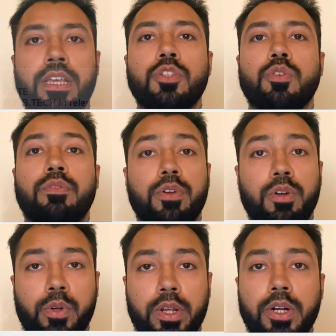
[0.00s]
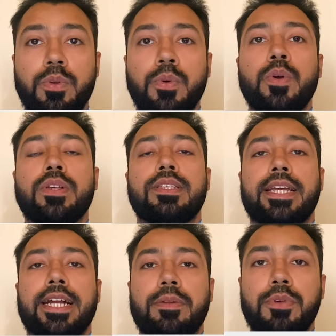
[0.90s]
So if you're looking to
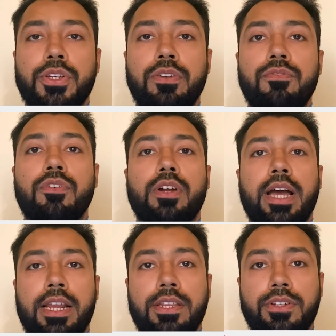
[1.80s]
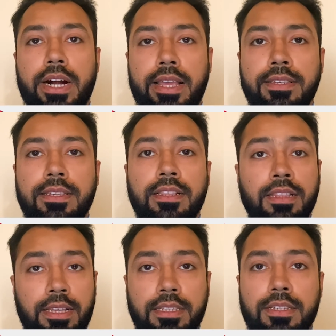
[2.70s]
seek admission for higher studies
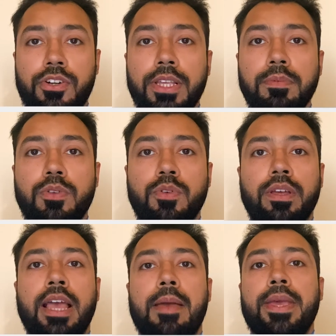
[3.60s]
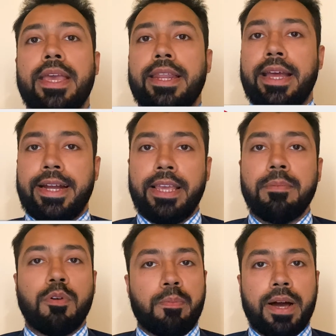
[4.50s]
in these streams,
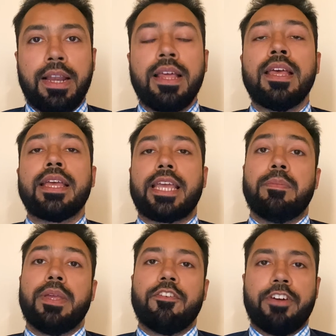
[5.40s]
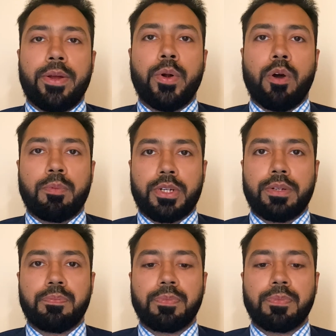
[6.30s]
MANIT Bhopal can be a very good option.